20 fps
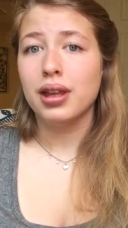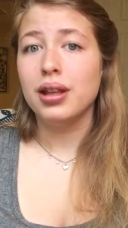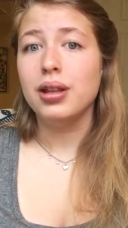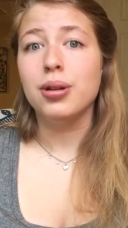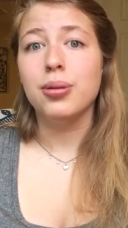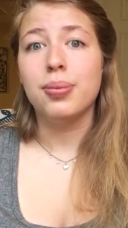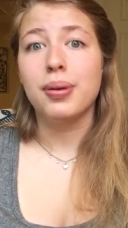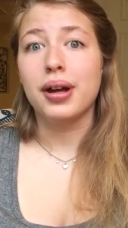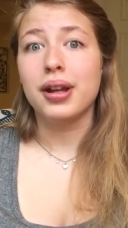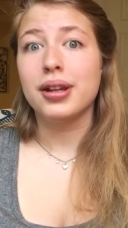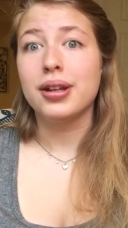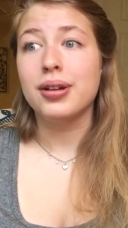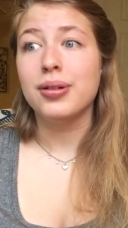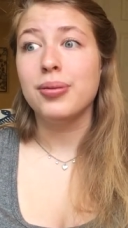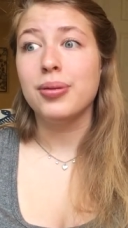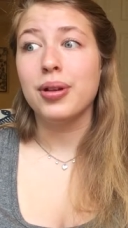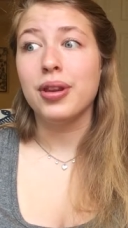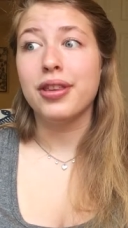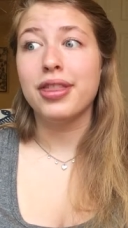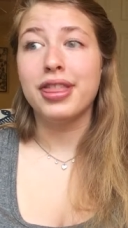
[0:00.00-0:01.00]
And your body
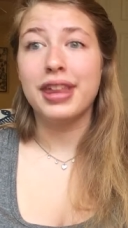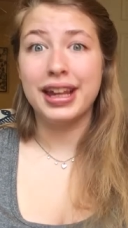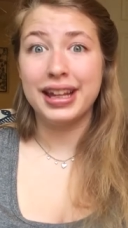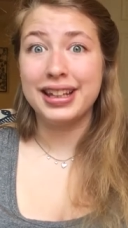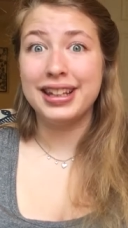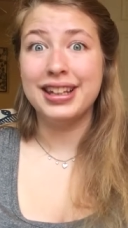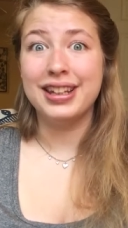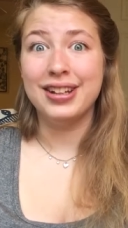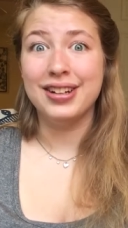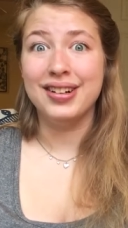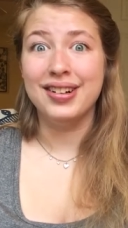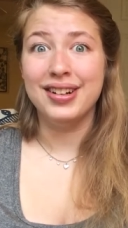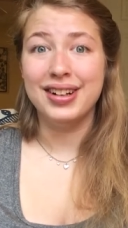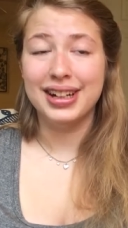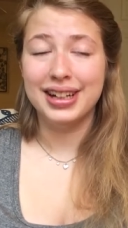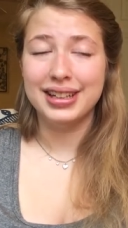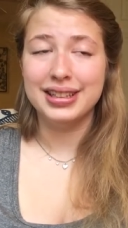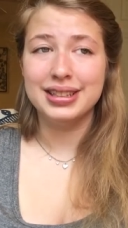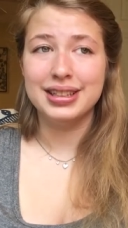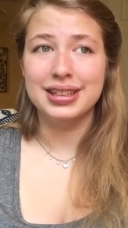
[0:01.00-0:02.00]
will thank you,
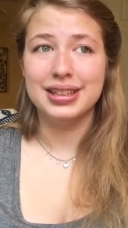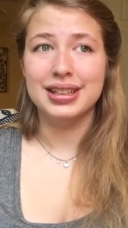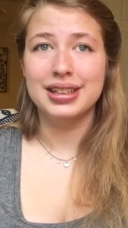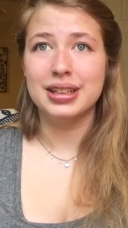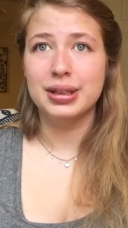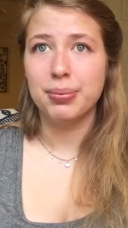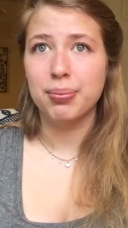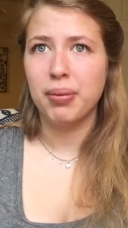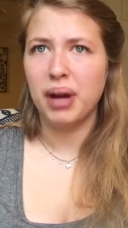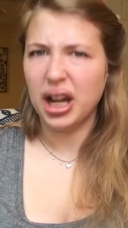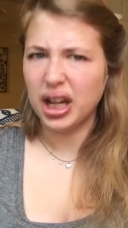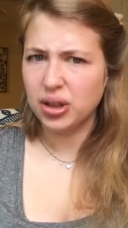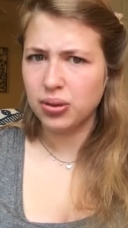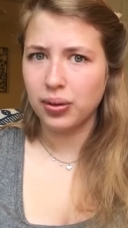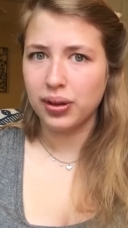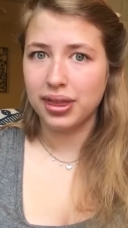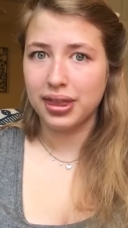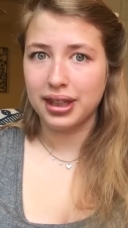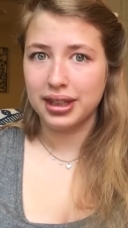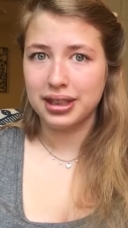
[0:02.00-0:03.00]
and your, your mind
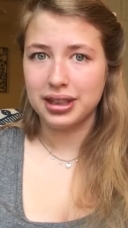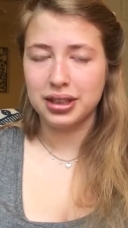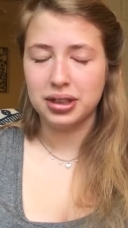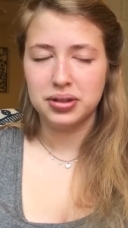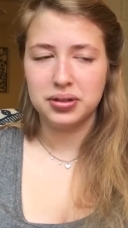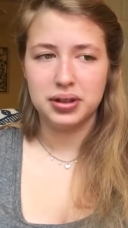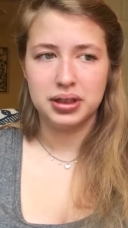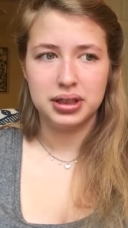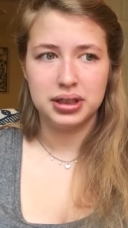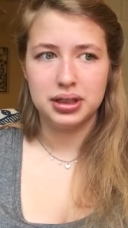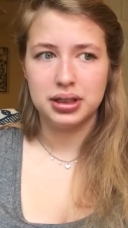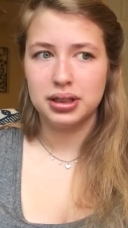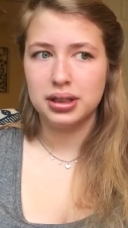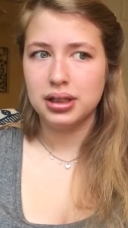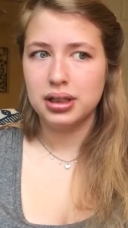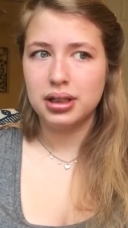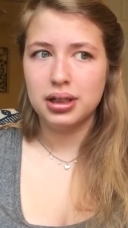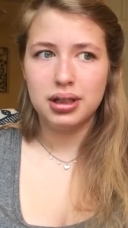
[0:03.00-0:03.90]
will thank you, and